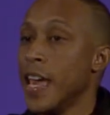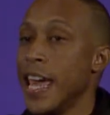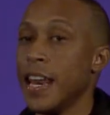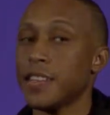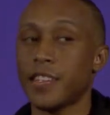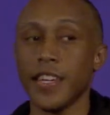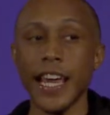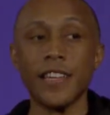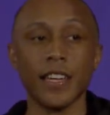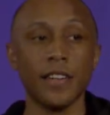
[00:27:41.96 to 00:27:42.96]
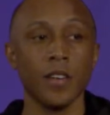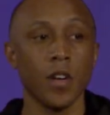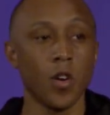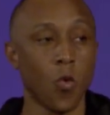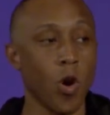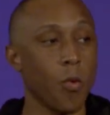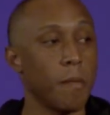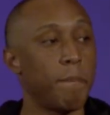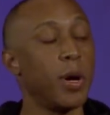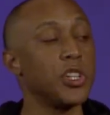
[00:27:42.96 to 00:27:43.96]
In a season where we're
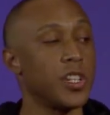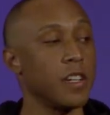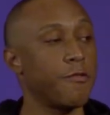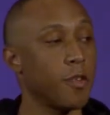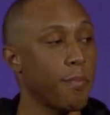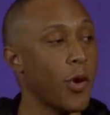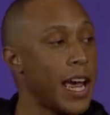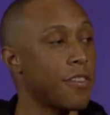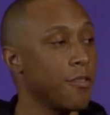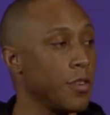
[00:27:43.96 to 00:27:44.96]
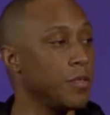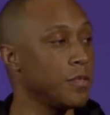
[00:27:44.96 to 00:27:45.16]
pushing for breakthrough,